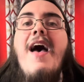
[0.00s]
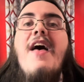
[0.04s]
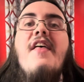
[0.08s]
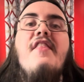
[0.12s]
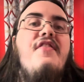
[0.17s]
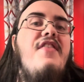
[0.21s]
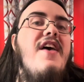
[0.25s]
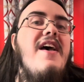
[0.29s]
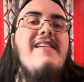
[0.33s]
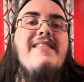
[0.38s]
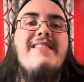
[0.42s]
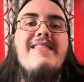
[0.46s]

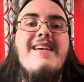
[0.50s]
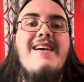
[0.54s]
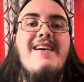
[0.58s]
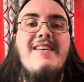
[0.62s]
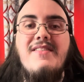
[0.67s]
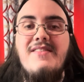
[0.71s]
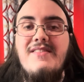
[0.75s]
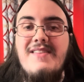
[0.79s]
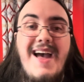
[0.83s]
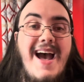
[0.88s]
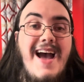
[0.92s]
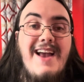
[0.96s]
This
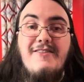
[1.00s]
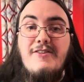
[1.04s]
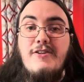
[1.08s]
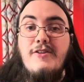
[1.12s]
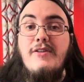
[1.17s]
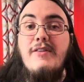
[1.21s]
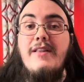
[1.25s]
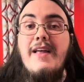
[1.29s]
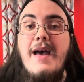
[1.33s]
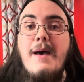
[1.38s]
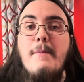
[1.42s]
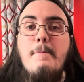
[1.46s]
is
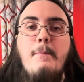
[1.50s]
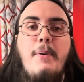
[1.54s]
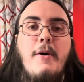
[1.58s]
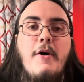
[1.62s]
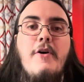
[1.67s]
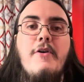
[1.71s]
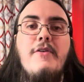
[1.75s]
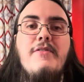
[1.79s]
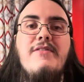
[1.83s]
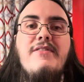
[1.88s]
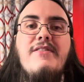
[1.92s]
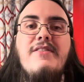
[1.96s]
National
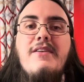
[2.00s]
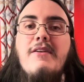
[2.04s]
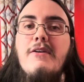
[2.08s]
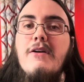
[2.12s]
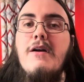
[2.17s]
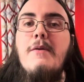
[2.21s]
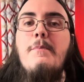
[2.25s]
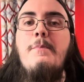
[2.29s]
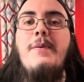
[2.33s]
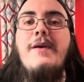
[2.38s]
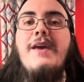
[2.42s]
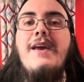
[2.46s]
Lampoon's
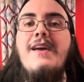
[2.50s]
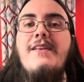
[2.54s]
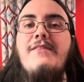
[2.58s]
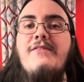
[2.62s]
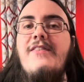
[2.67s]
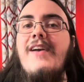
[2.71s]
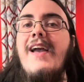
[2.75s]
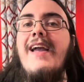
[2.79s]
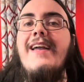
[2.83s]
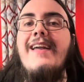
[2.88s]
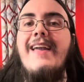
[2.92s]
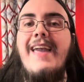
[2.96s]
European
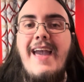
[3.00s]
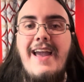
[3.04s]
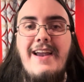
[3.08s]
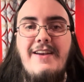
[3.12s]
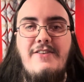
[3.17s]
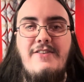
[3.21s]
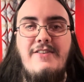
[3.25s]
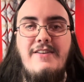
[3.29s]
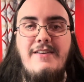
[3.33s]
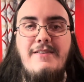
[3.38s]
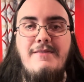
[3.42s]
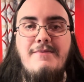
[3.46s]

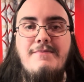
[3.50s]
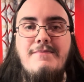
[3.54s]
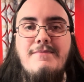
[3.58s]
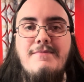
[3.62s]
Vacation.